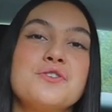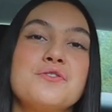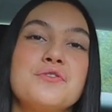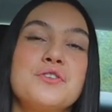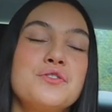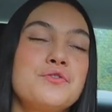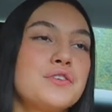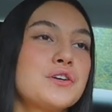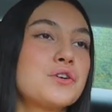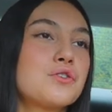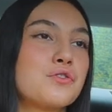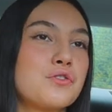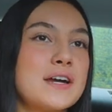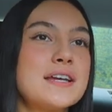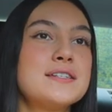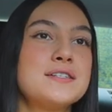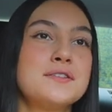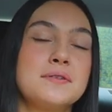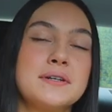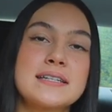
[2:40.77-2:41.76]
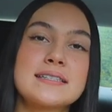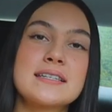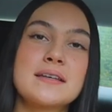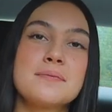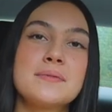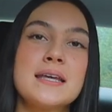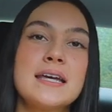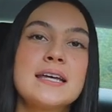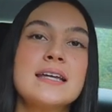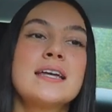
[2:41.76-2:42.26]
If you feel great doing
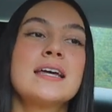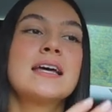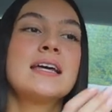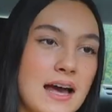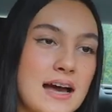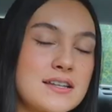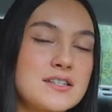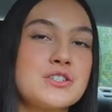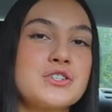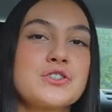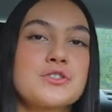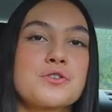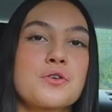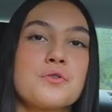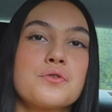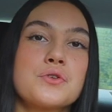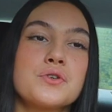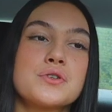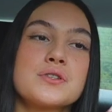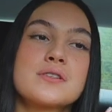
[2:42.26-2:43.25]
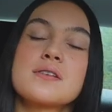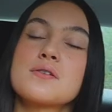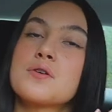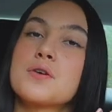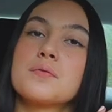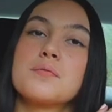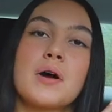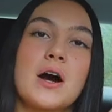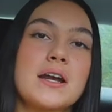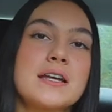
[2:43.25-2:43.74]
something, that's your soul's
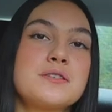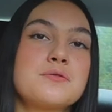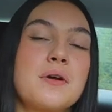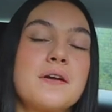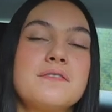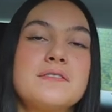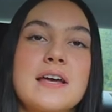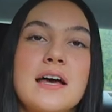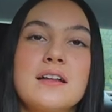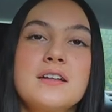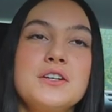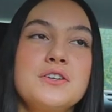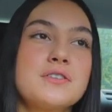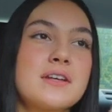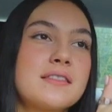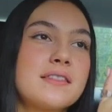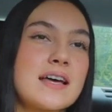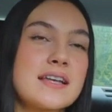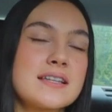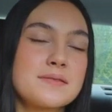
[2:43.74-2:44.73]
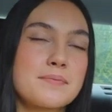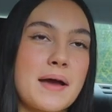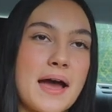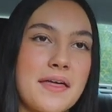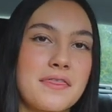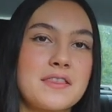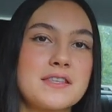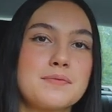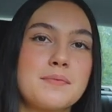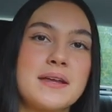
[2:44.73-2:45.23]
or body's way of telling you that that
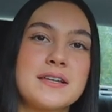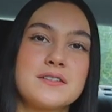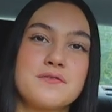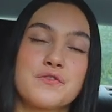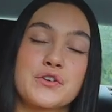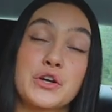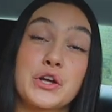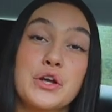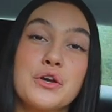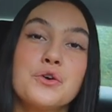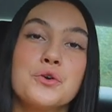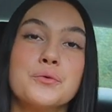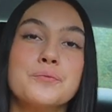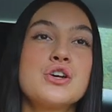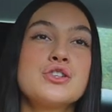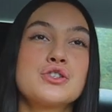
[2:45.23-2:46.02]
path is meant for you.